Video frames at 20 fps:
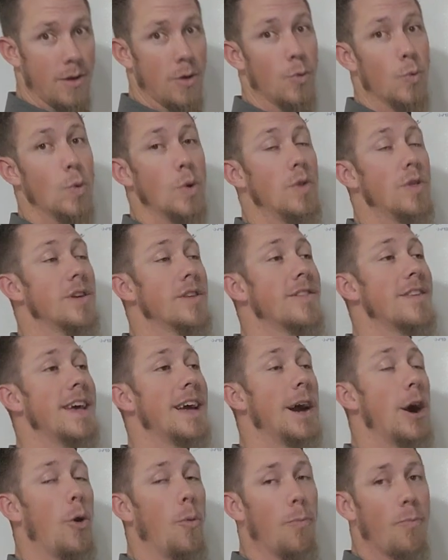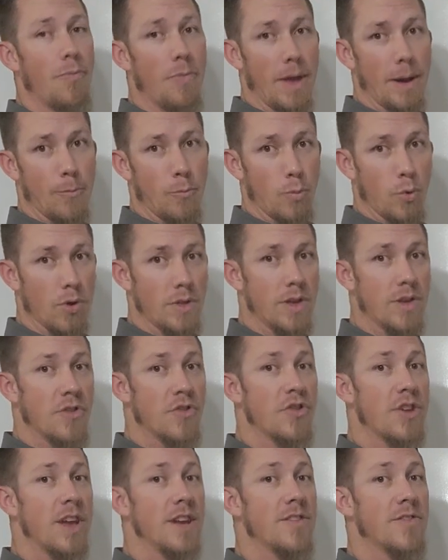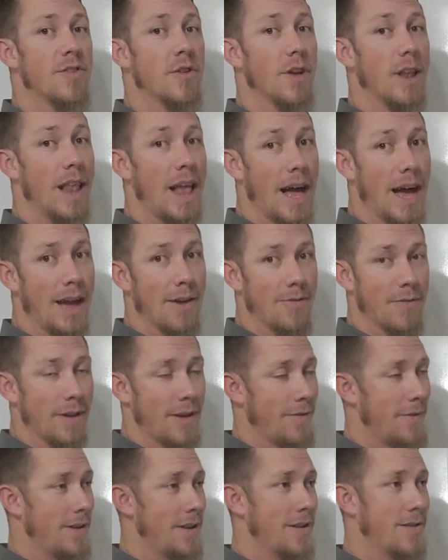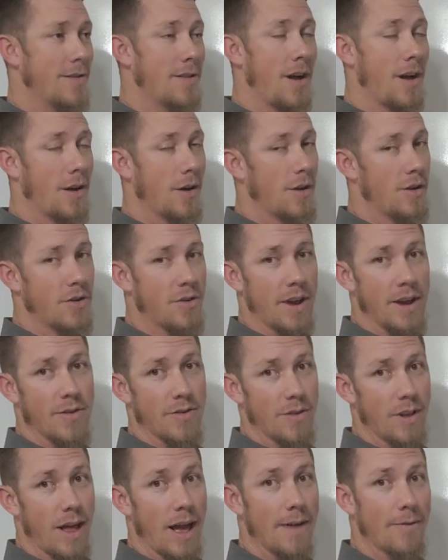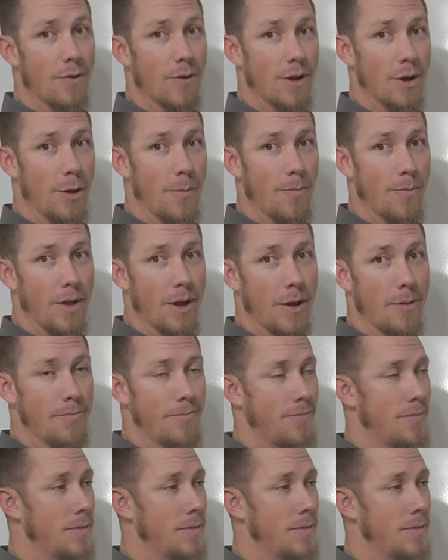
Will this help them? Will this change their life? If it is not going to change their life or help them,